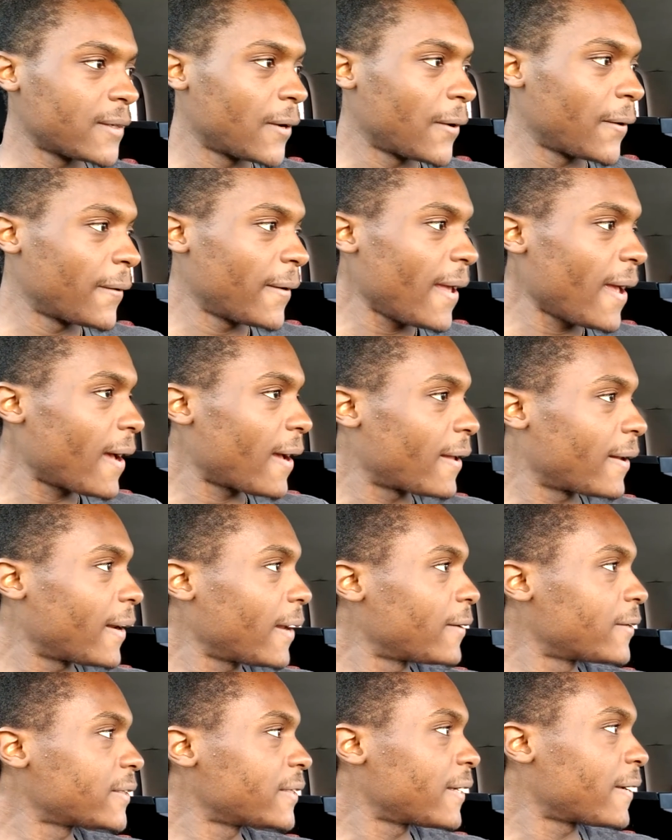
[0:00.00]
So yeah,
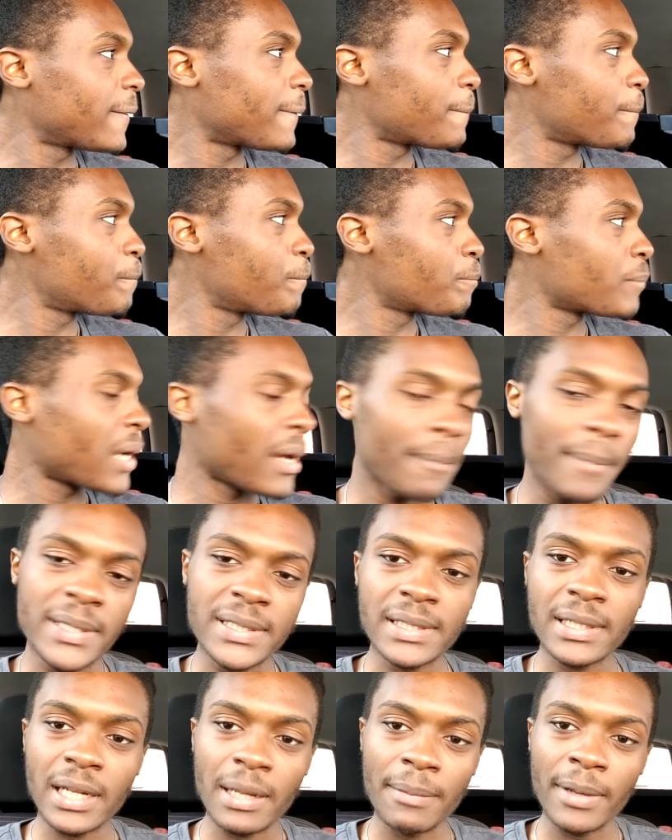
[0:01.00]
that was it.
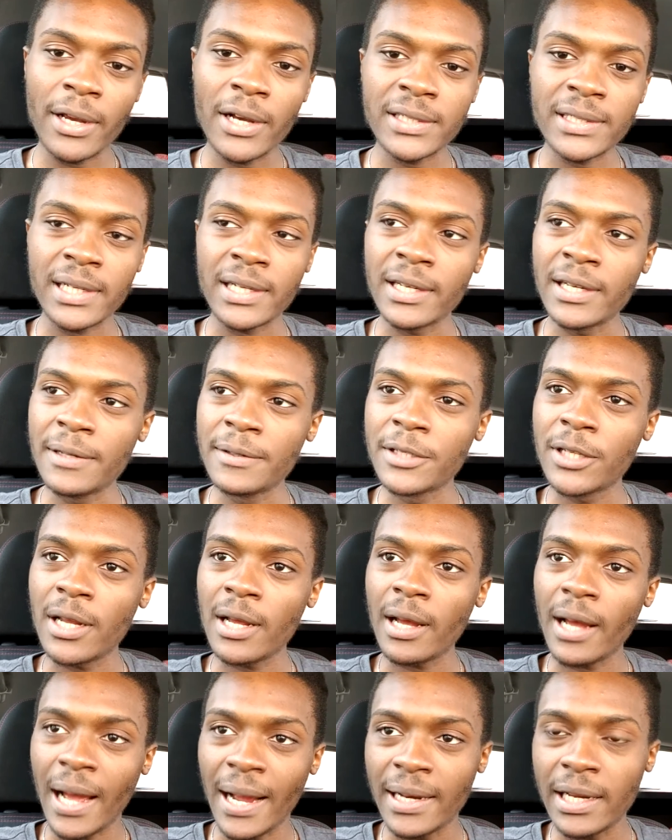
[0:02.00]
Basically, because I
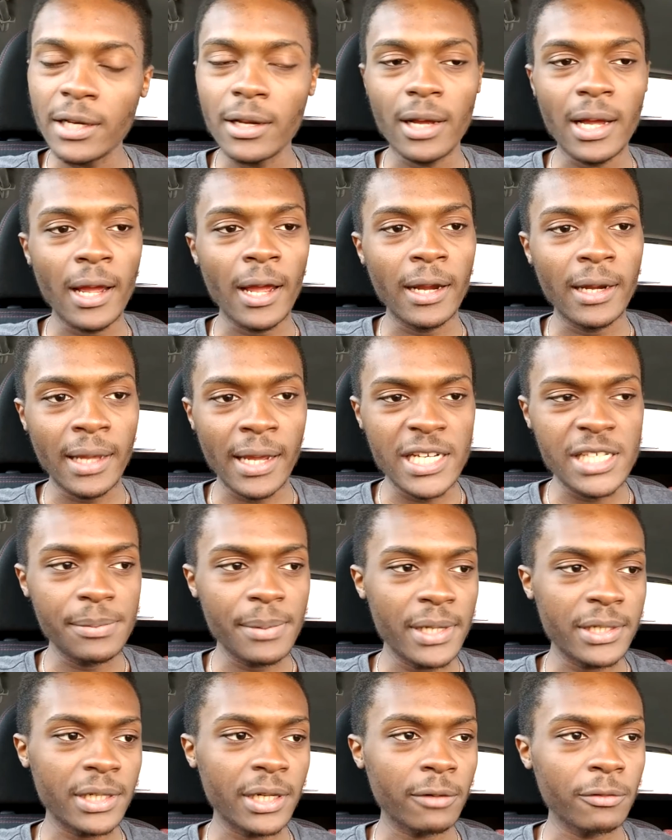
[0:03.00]
did add the
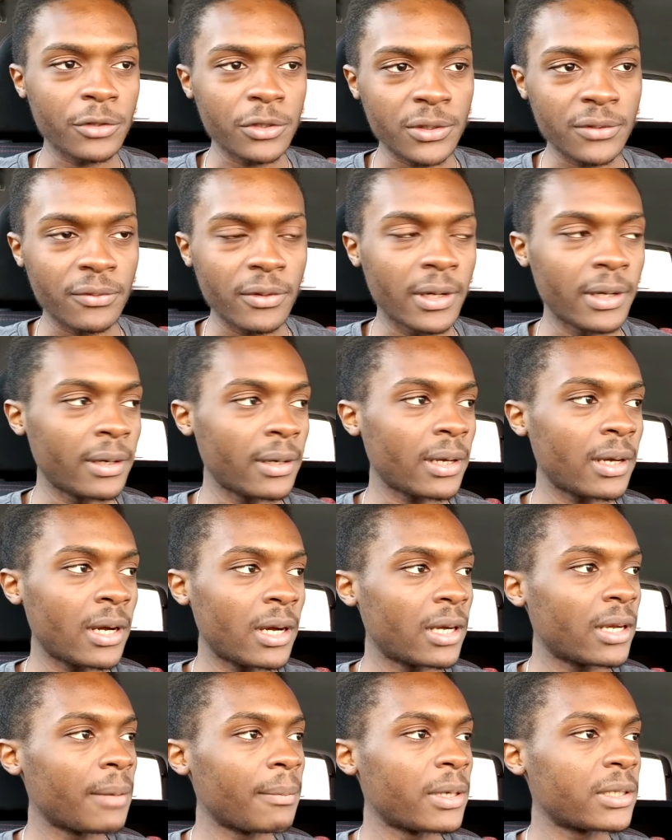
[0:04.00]
HPI check, which was fine. The
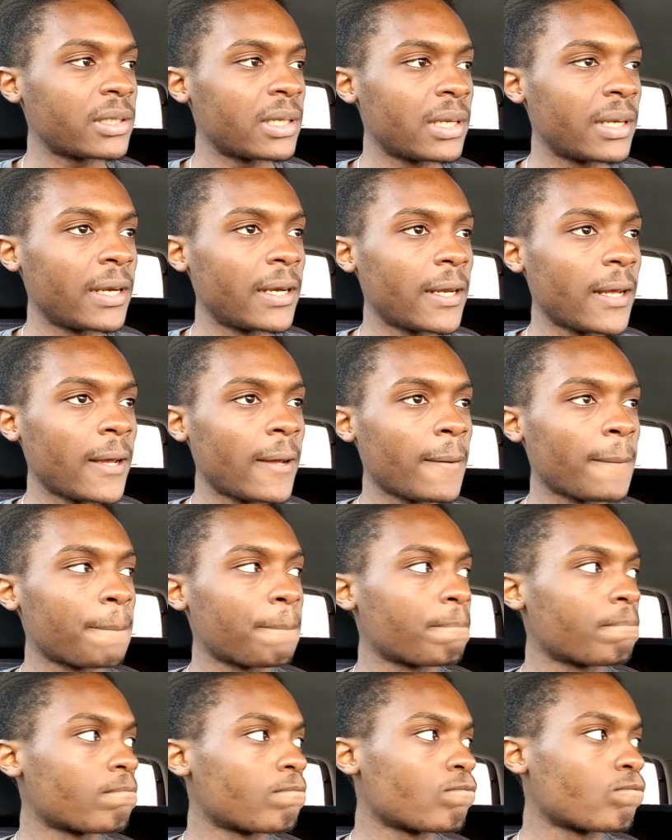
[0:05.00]
car came out clean.
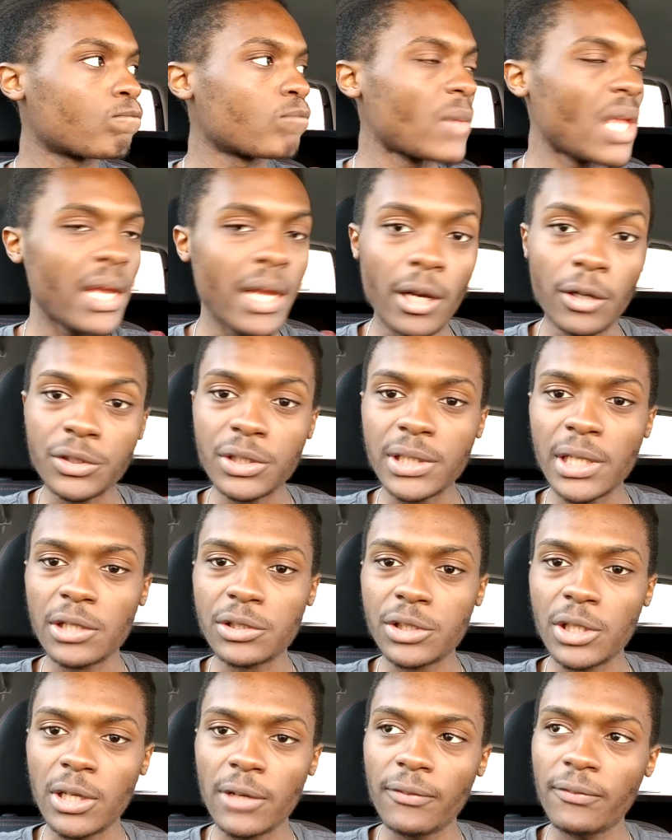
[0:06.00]
It also
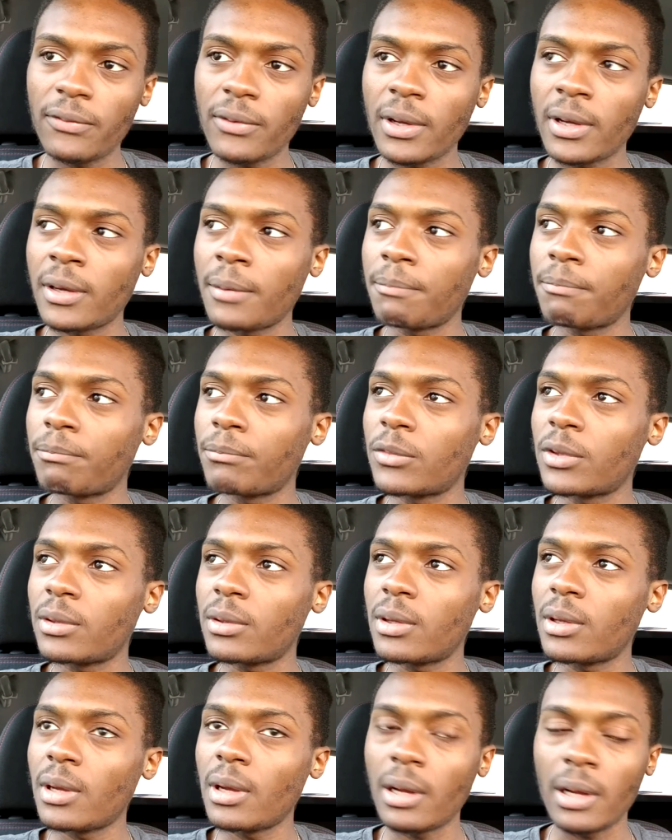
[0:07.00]
tells you if,
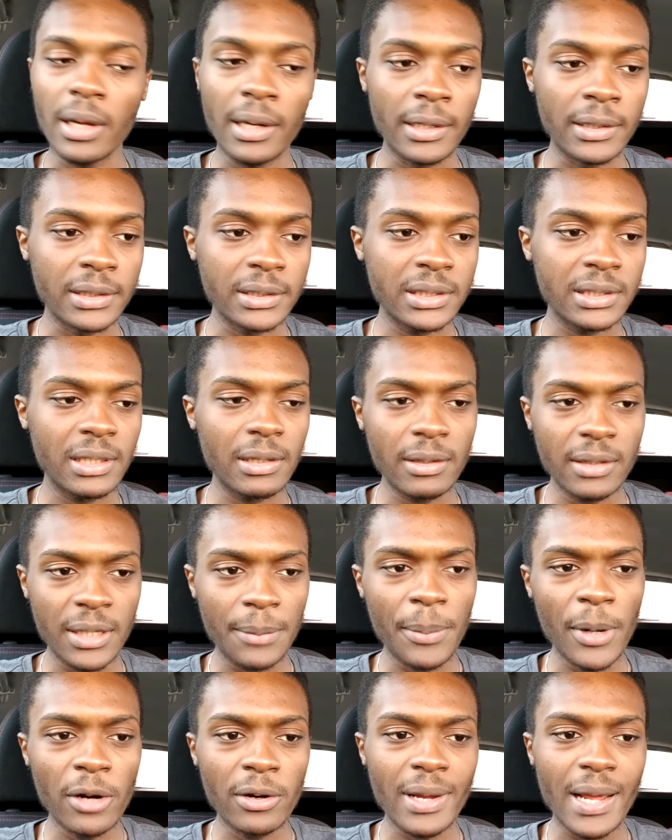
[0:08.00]

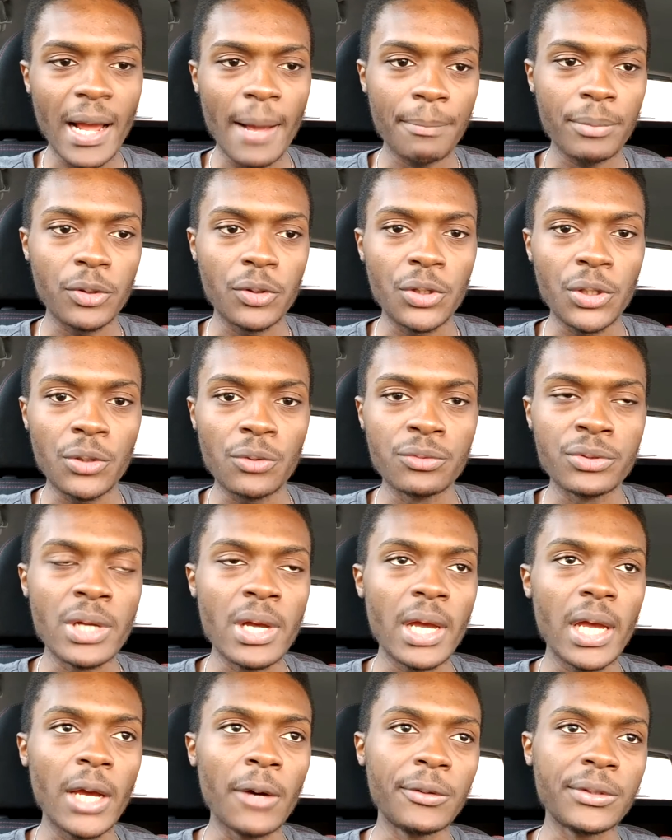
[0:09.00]
depending on the app you
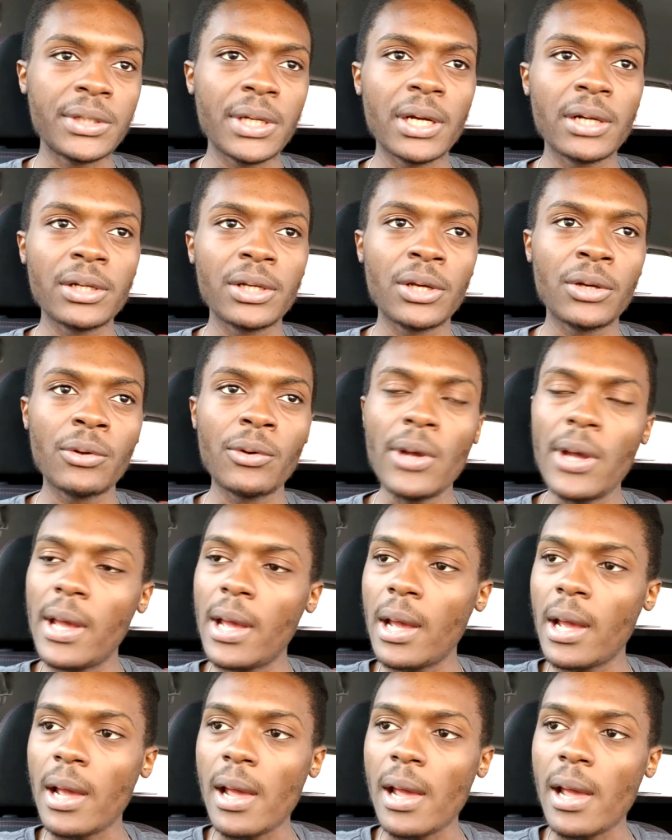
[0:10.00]
use, it will tell you